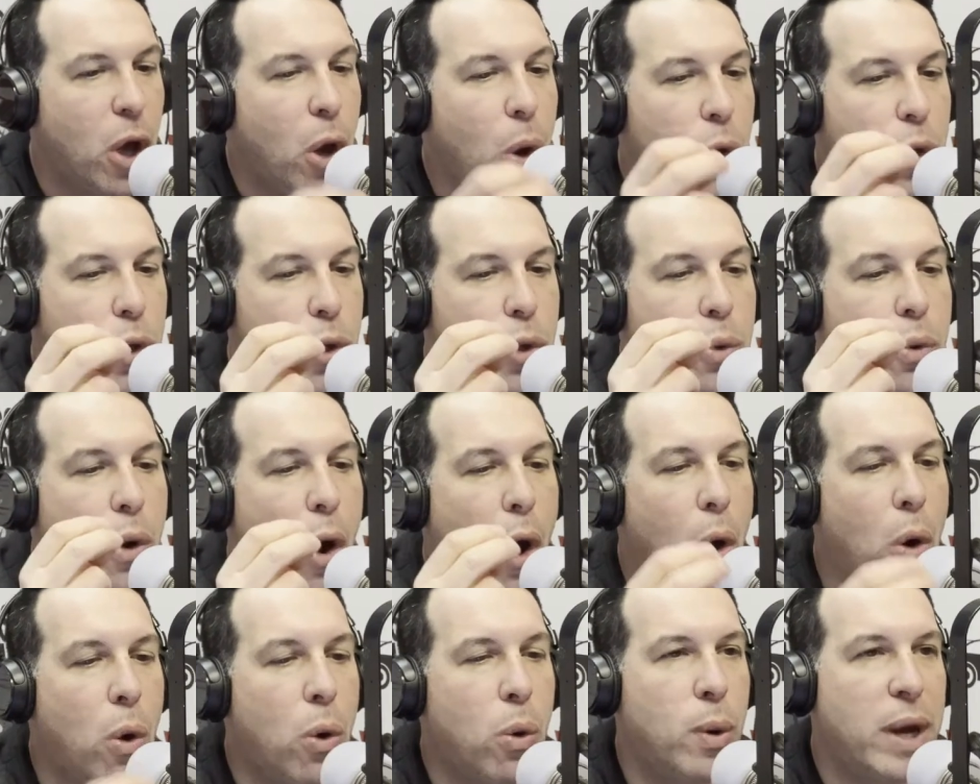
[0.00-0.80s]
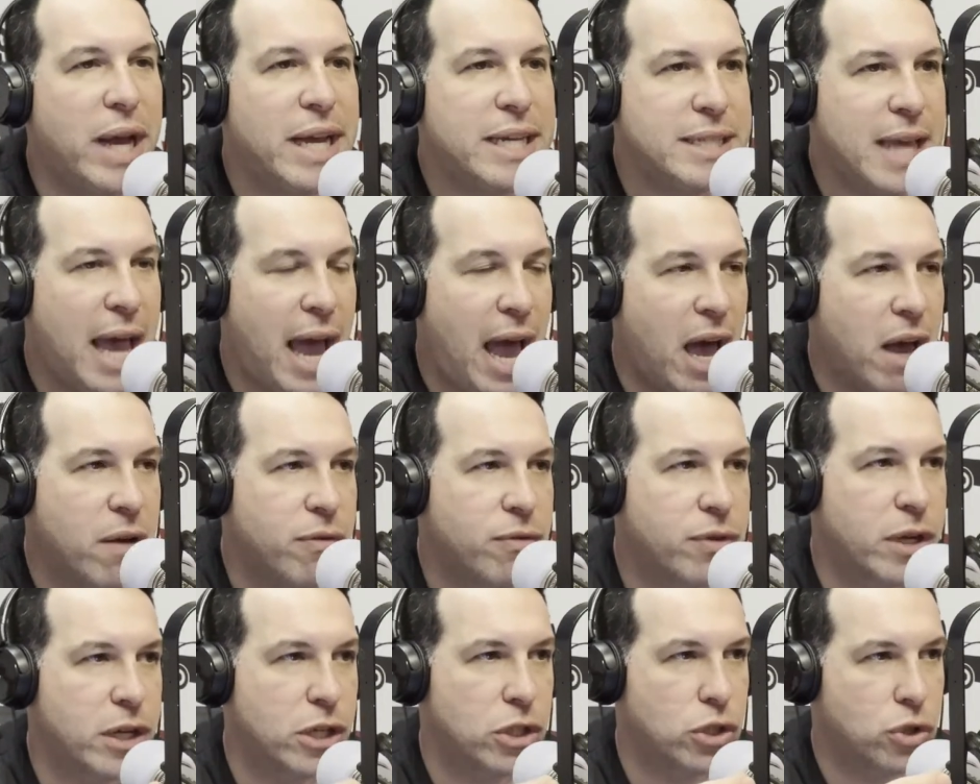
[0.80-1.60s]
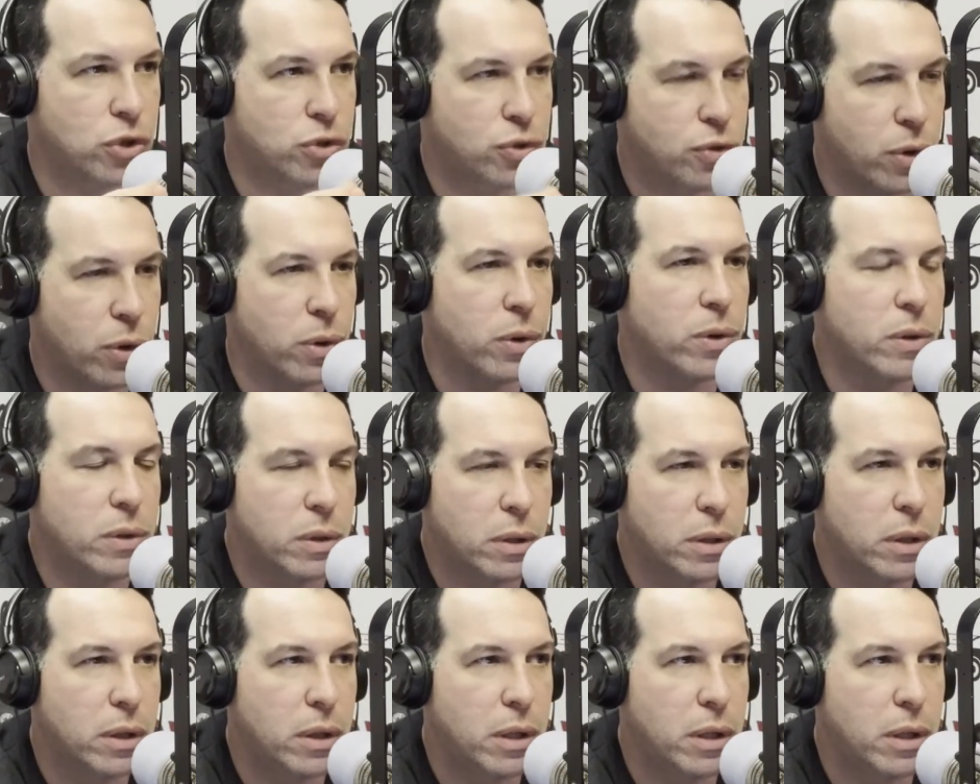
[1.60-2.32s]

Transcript: You always have control.